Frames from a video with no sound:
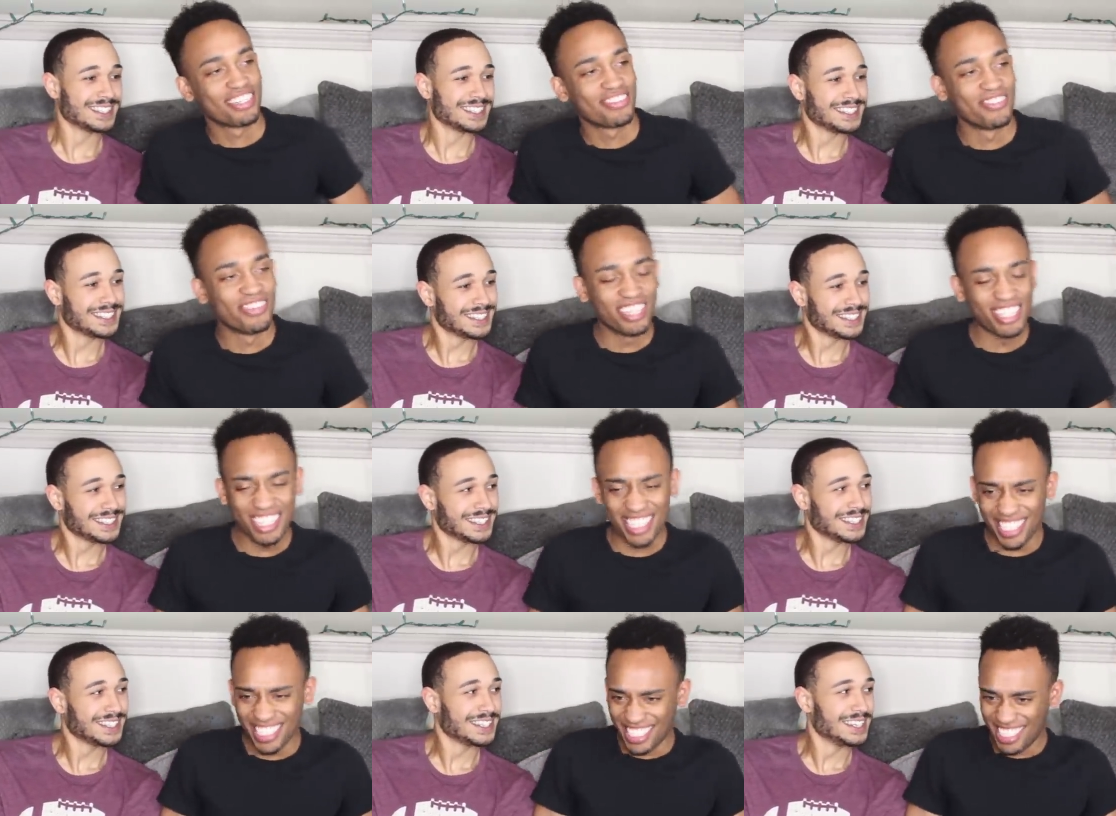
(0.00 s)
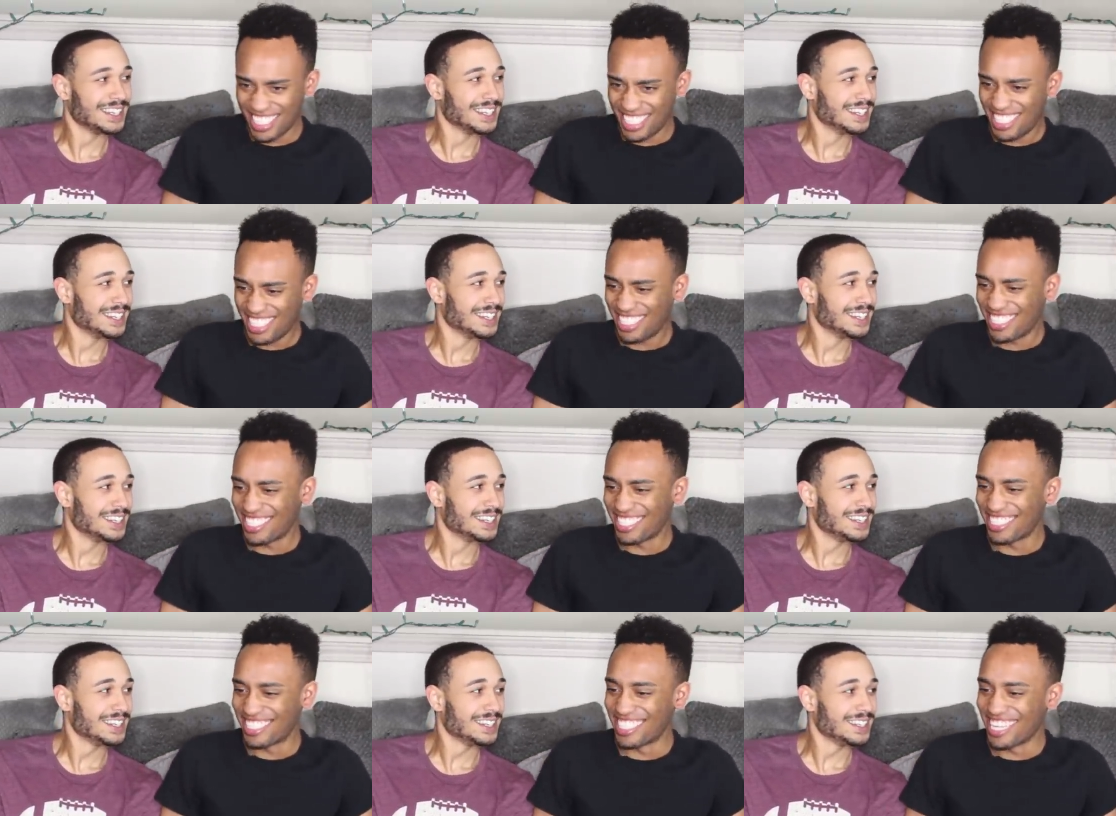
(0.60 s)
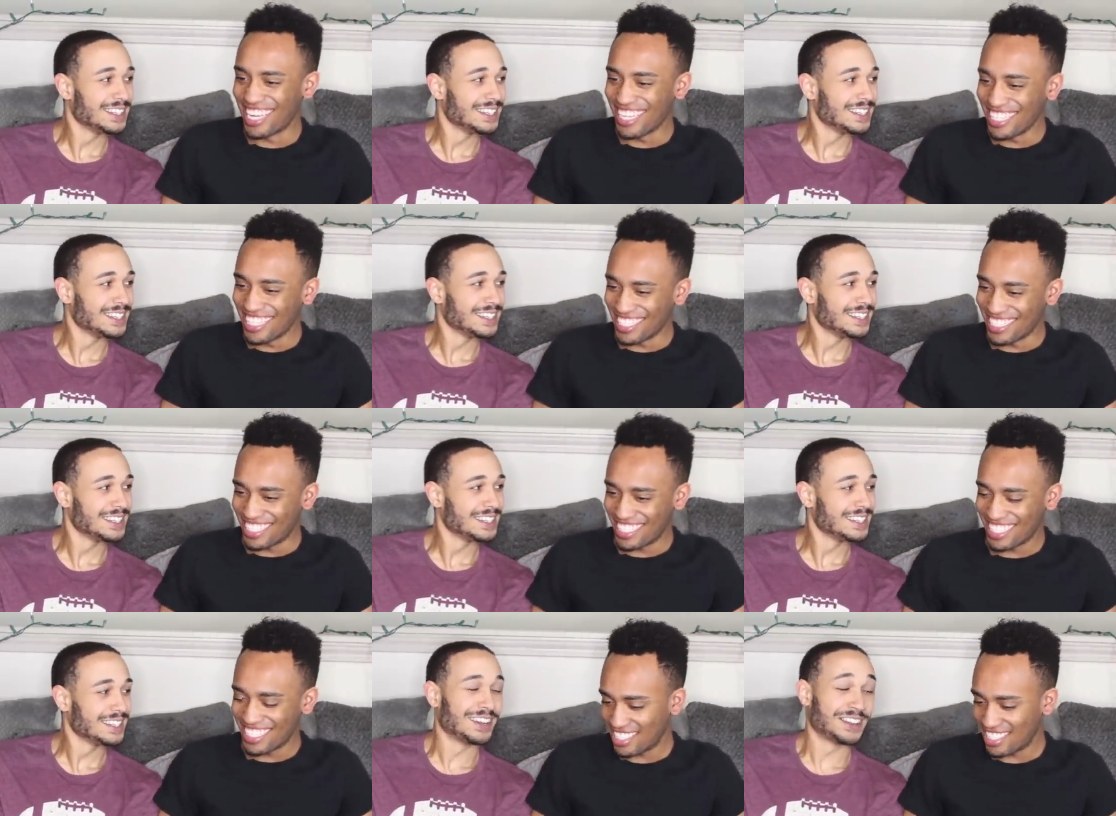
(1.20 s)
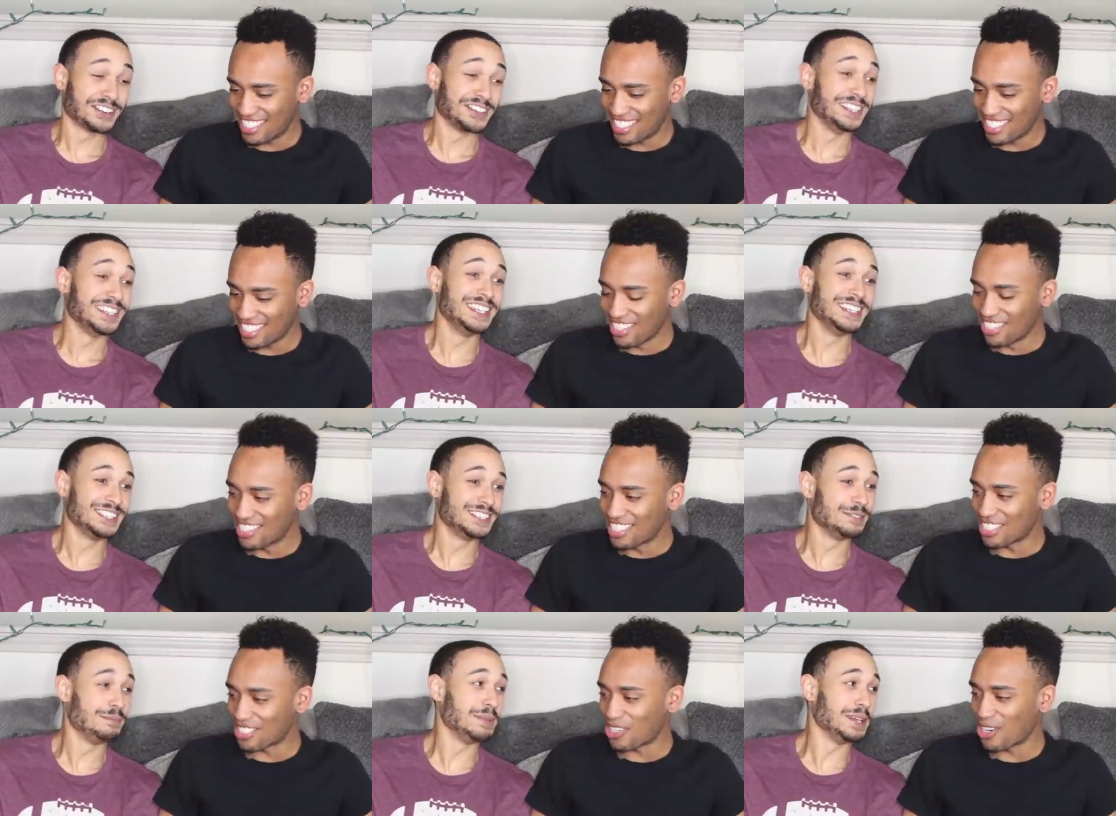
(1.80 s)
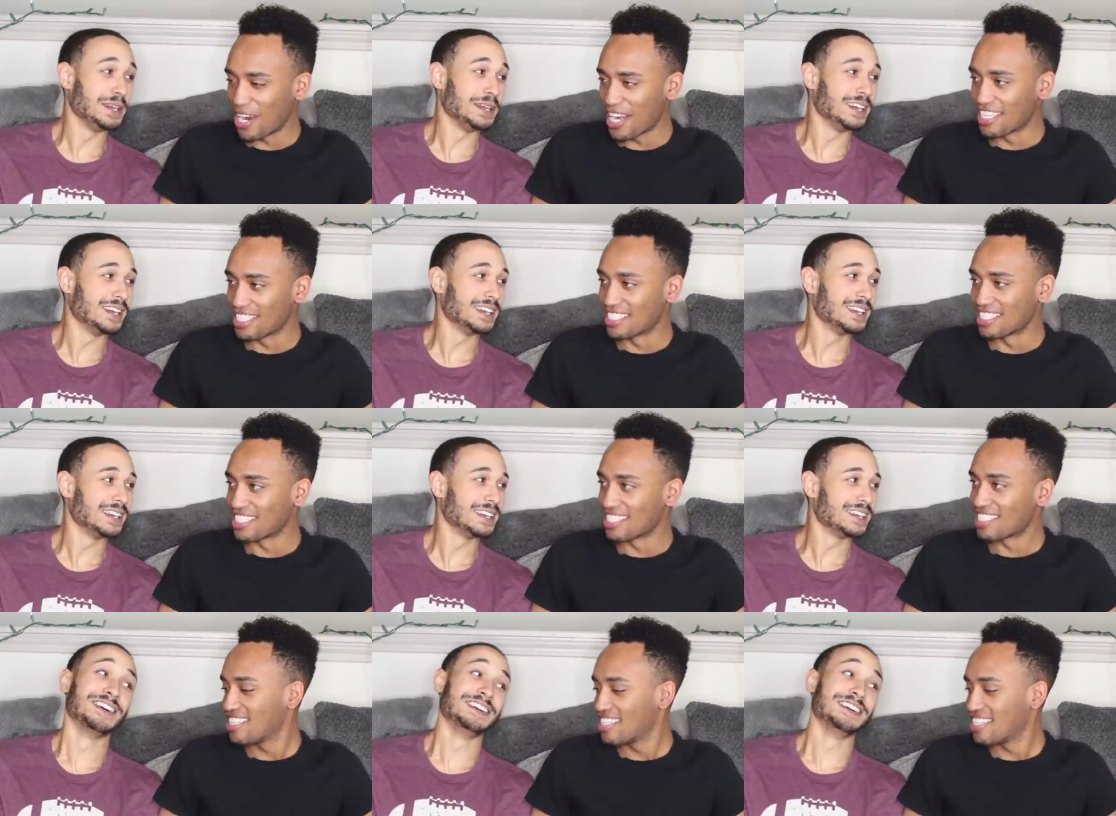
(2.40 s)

Speaker 1: Really? Jealous? On need or just to be, crazy?